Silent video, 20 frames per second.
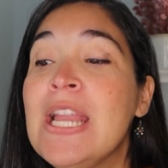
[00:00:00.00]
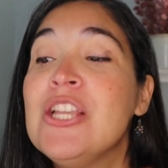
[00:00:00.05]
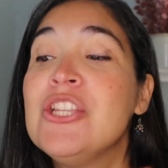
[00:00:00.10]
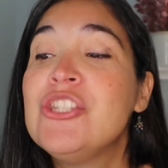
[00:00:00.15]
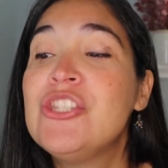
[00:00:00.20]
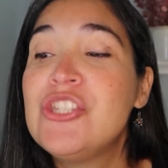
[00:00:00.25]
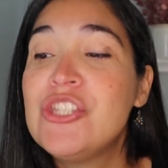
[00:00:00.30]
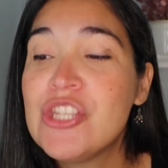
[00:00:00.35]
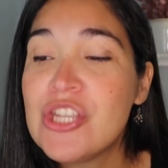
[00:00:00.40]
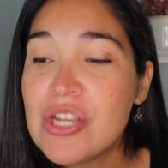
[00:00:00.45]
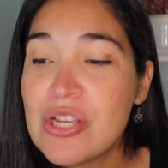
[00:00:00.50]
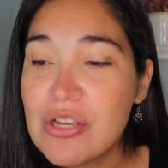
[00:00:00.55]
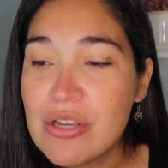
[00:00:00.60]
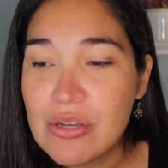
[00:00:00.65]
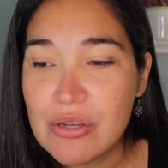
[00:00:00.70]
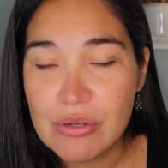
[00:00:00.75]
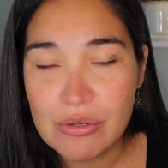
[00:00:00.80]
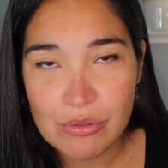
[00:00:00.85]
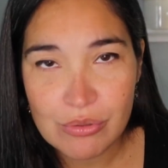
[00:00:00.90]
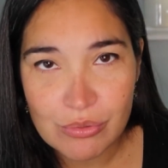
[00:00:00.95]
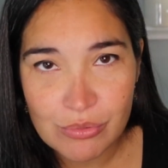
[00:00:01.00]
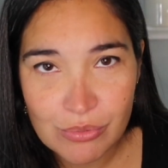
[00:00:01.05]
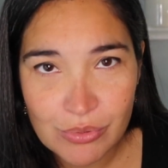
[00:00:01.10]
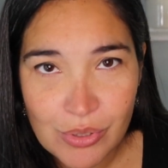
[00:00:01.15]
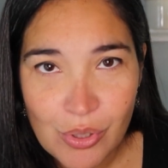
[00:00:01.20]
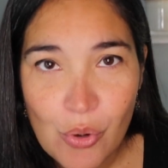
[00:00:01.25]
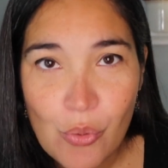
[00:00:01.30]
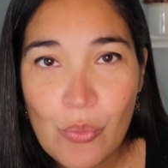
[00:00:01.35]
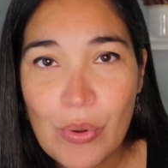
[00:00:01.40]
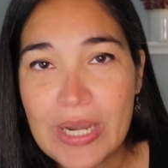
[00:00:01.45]

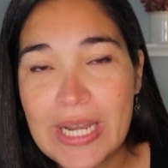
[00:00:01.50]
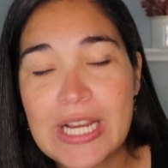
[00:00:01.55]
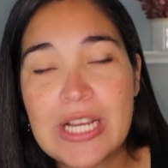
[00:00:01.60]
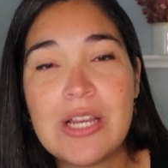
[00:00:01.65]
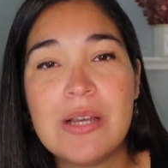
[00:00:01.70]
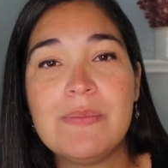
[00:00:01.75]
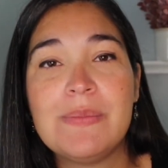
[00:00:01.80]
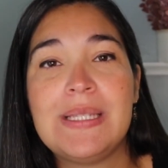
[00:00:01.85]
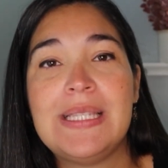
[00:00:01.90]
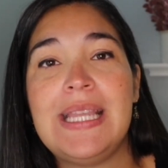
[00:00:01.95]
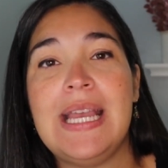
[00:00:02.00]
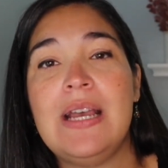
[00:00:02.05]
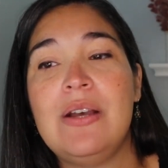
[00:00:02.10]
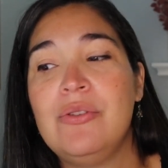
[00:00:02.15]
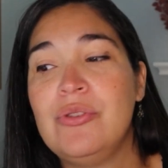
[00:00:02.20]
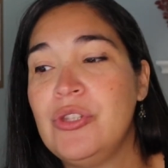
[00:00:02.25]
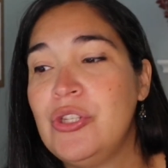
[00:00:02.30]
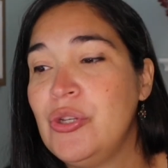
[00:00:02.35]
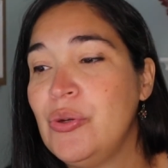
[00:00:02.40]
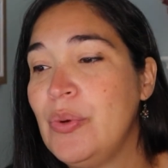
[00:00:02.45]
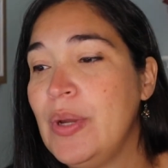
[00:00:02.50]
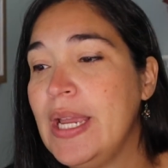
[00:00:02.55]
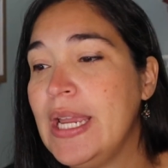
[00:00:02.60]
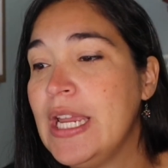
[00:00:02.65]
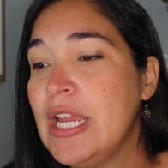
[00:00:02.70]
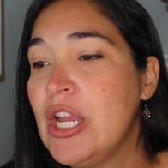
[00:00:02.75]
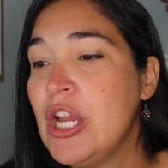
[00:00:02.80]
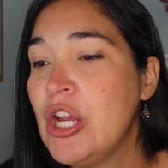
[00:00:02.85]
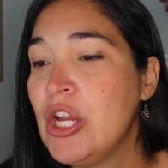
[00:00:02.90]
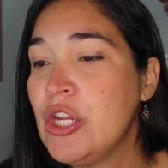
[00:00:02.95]
So when it comes down to
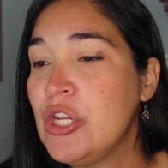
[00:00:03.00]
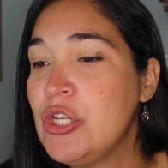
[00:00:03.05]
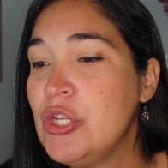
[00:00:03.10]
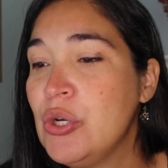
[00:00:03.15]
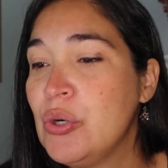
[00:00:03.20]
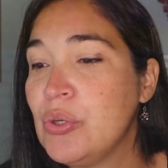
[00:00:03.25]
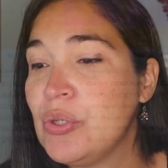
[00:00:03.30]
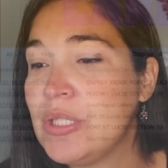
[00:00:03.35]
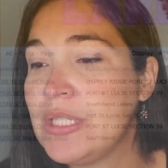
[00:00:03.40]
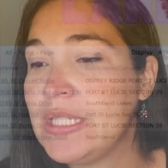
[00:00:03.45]
it, you'll